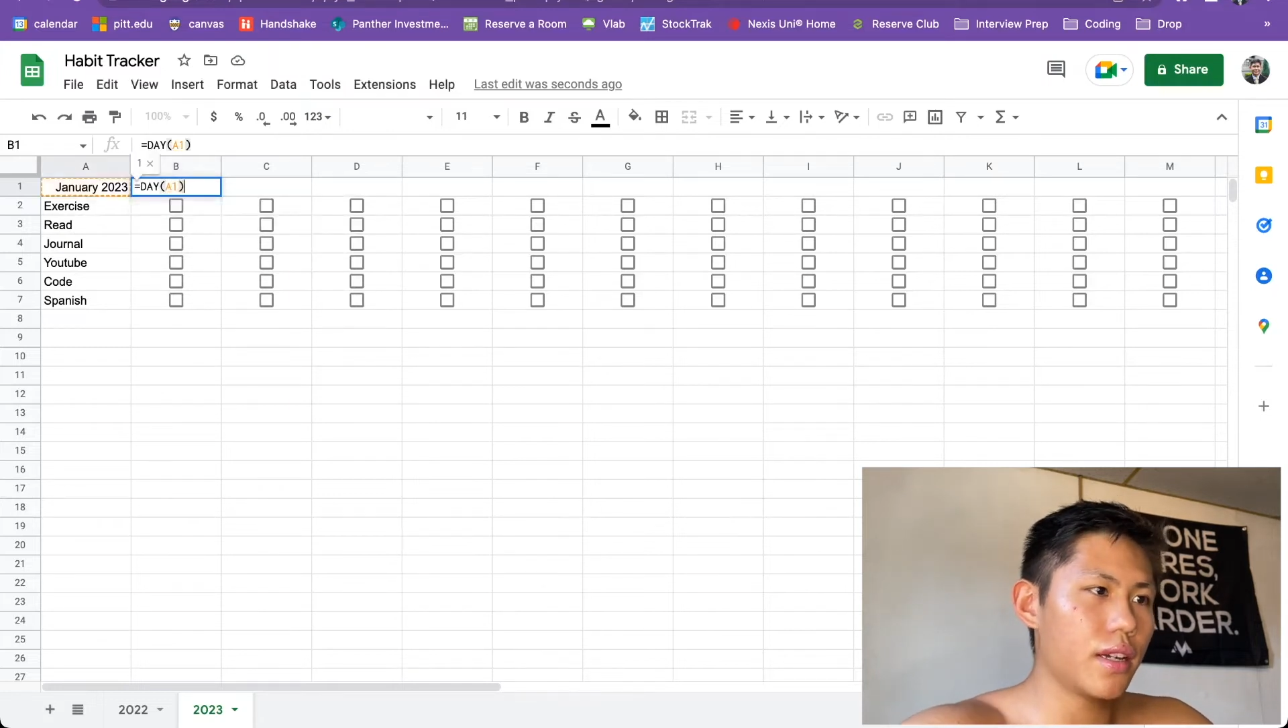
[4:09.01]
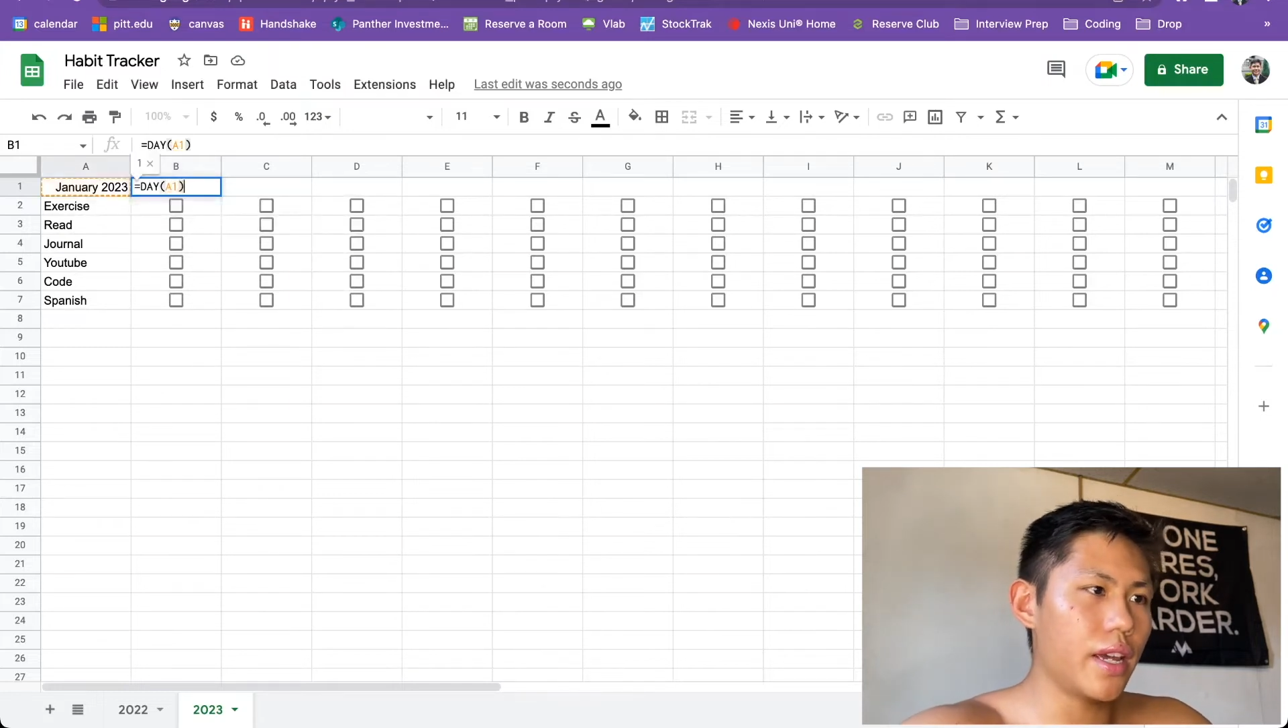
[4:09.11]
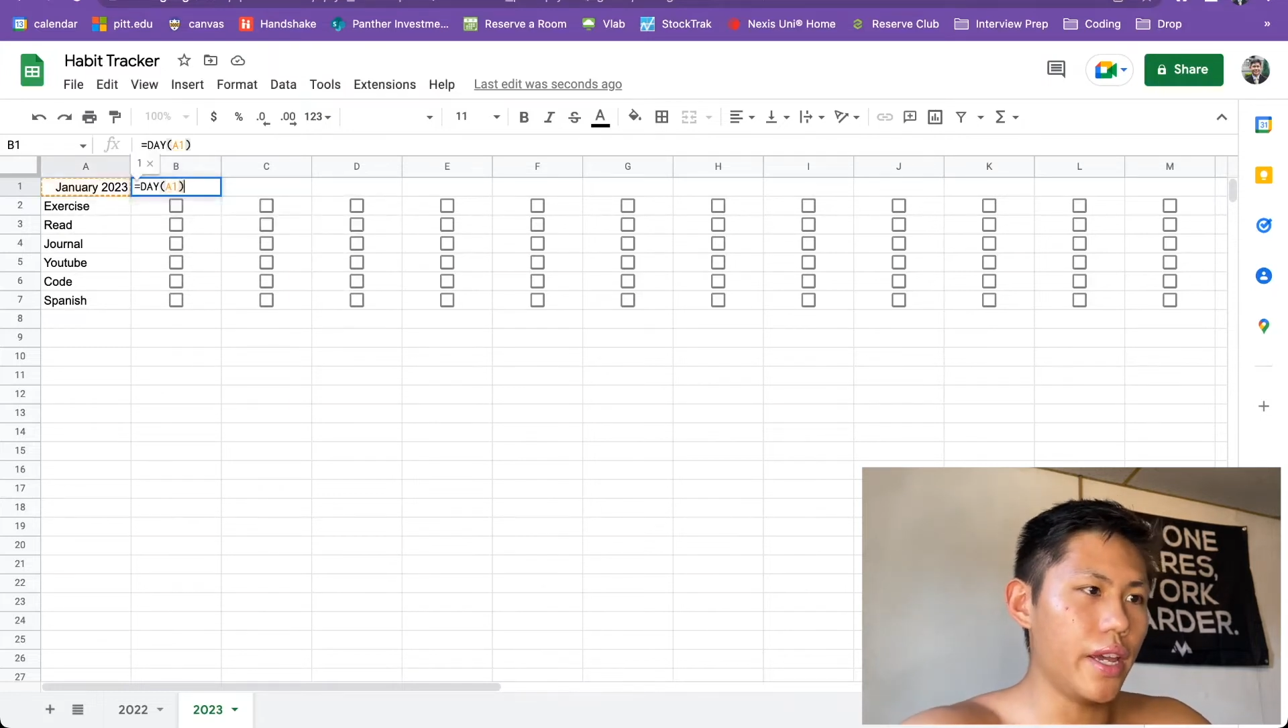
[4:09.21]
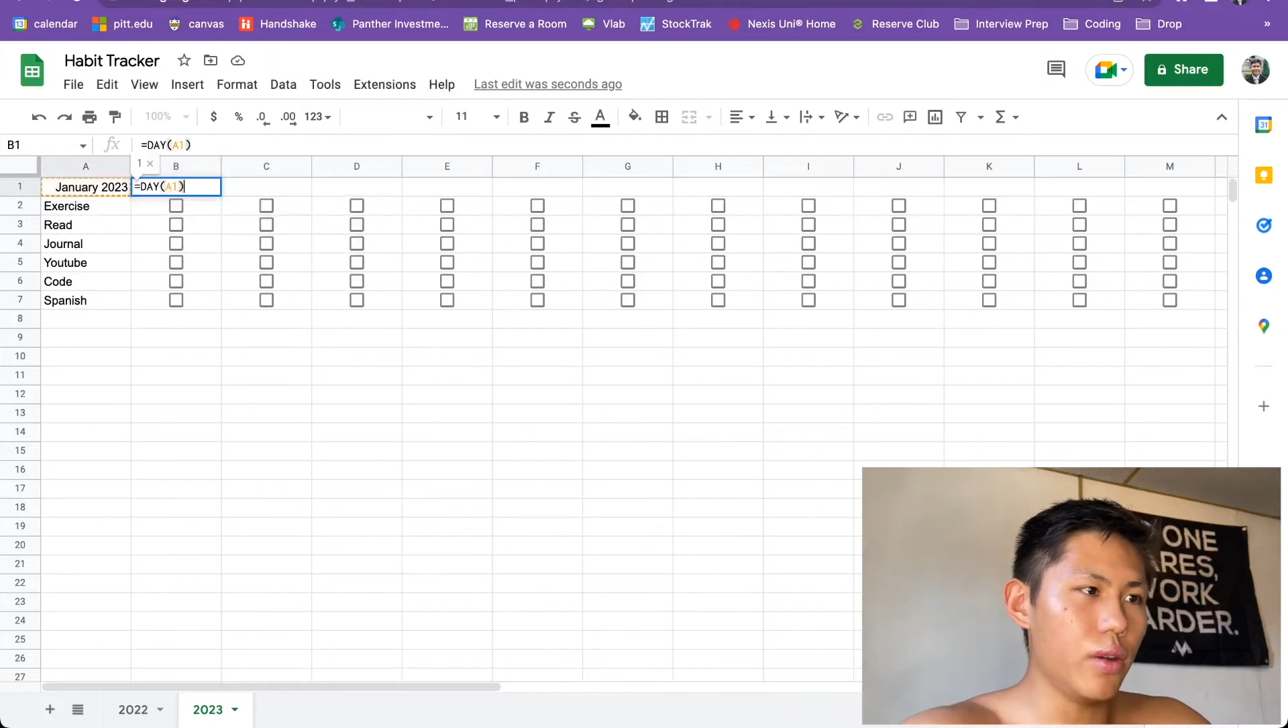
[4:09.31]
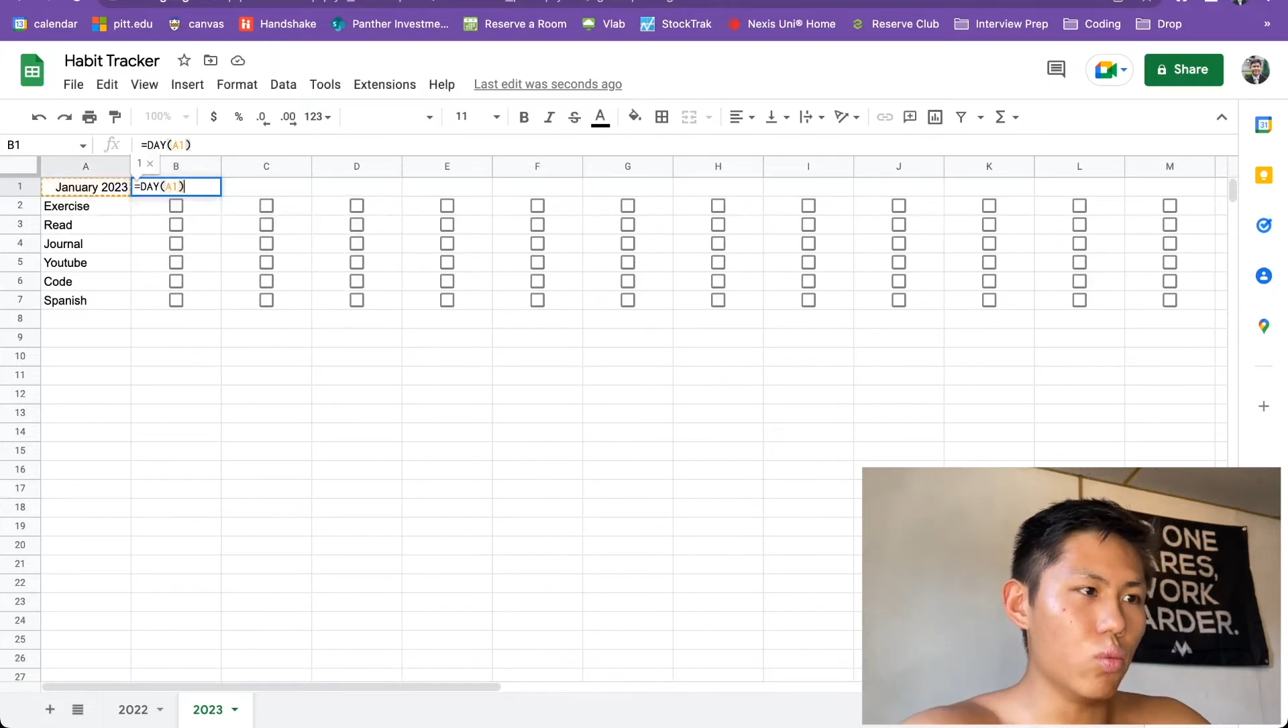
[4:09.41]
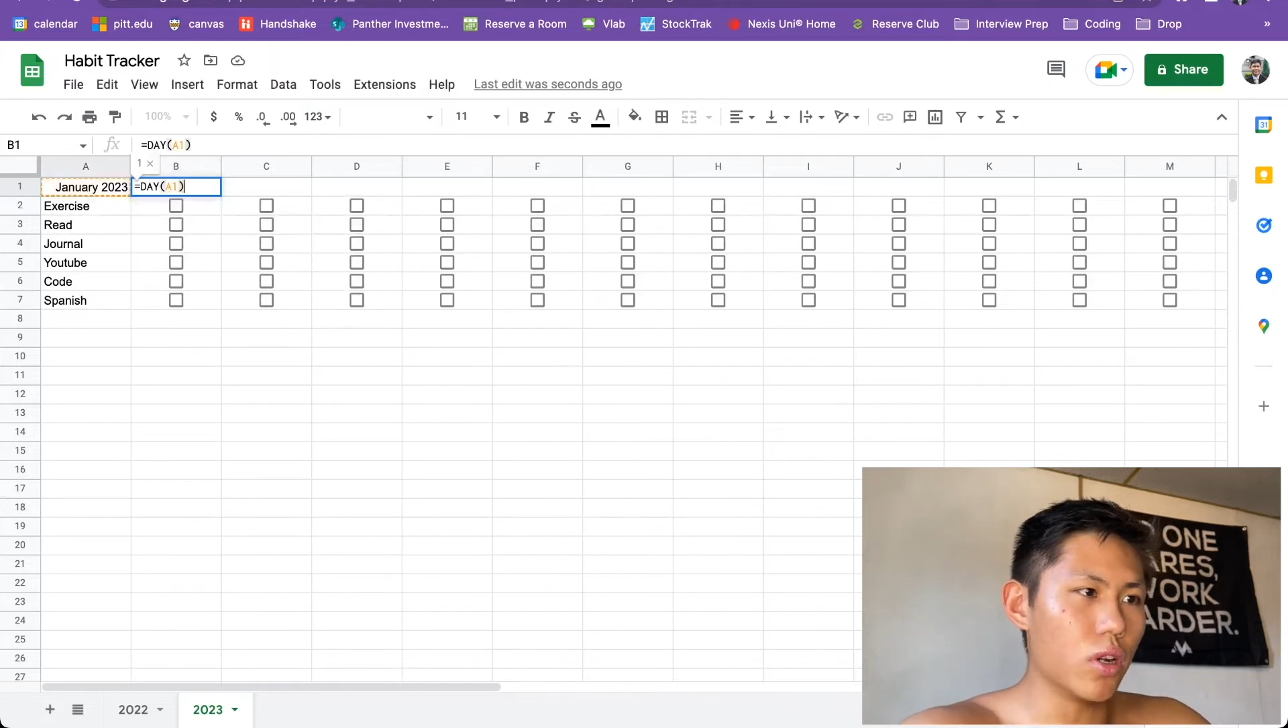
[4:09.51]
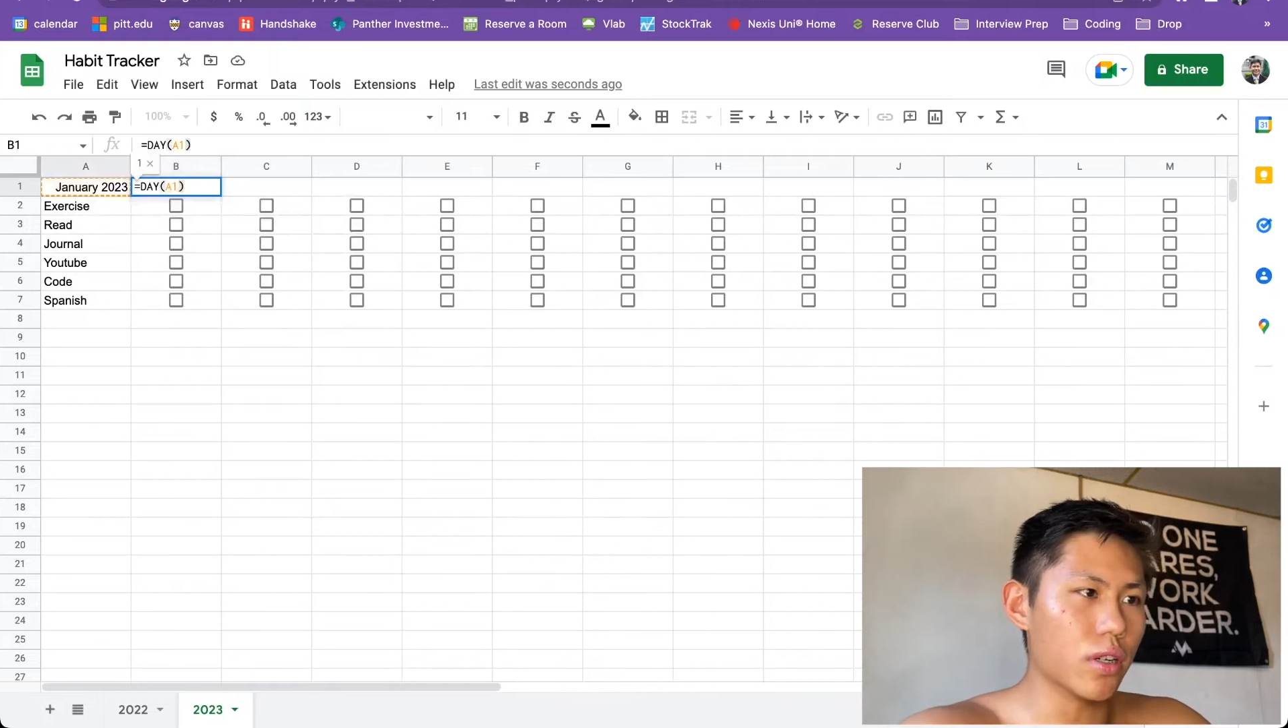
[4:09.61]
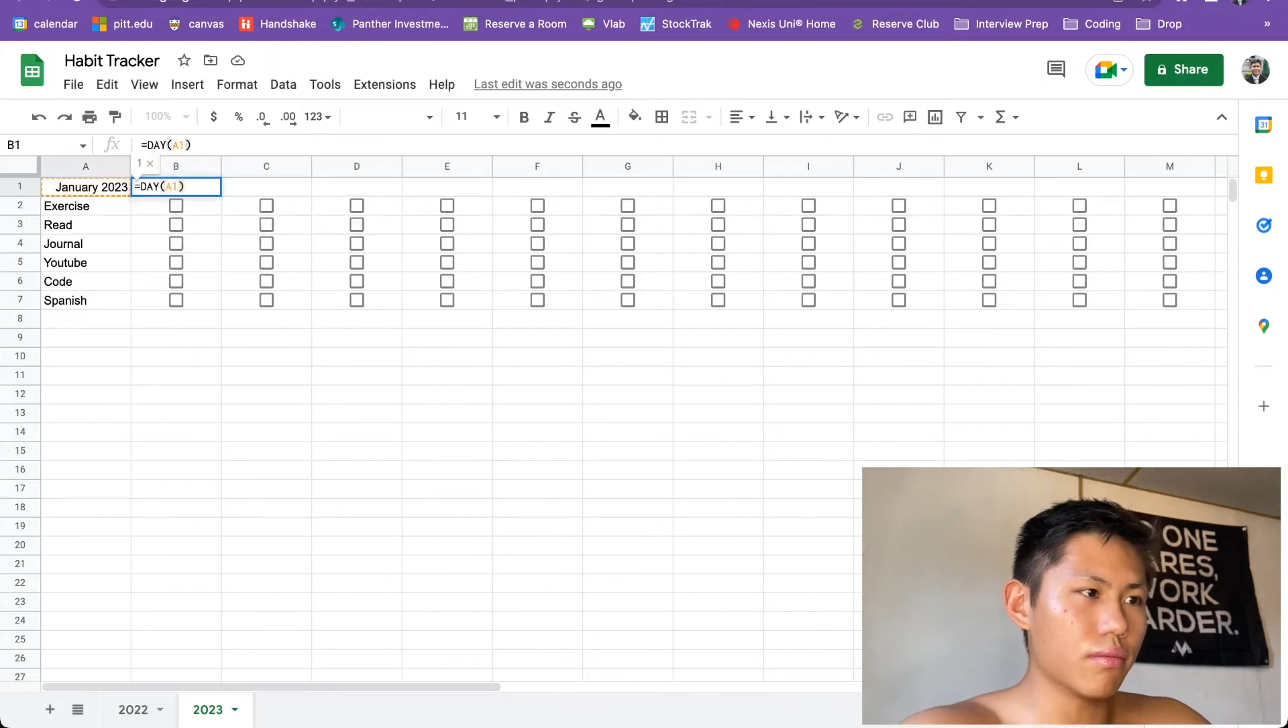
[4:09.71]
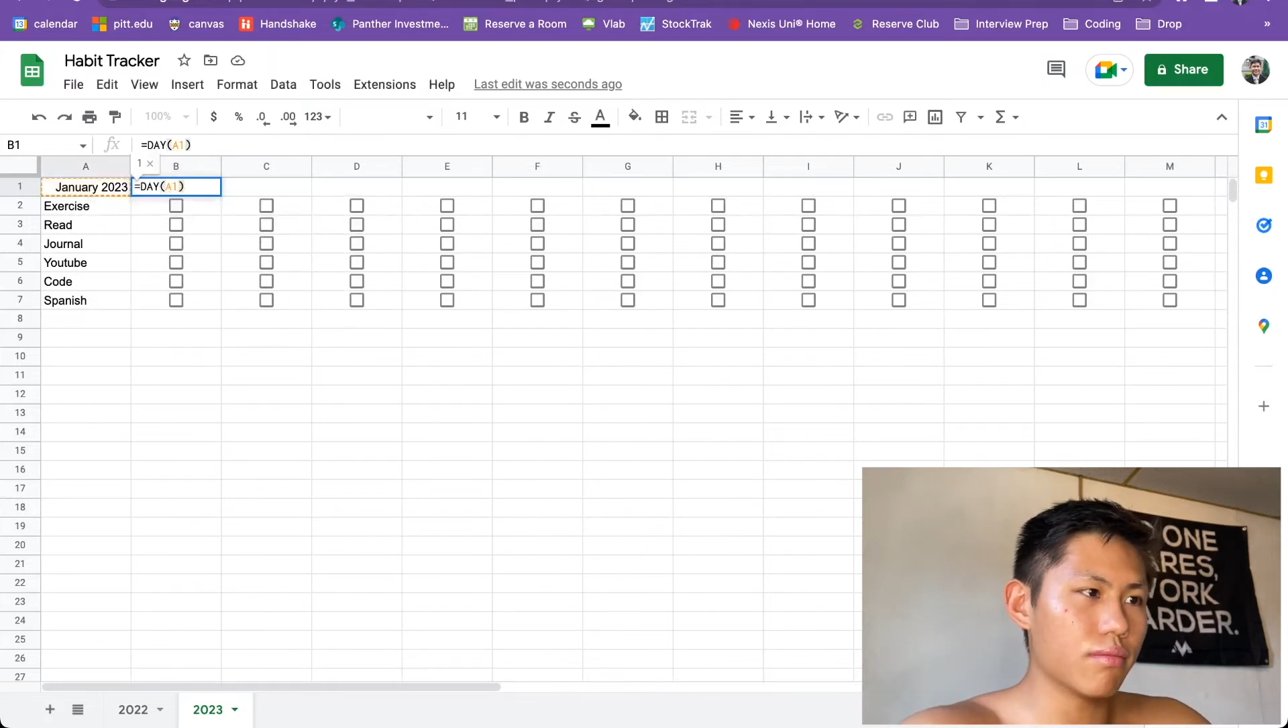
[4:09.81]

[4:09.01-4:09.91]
A1,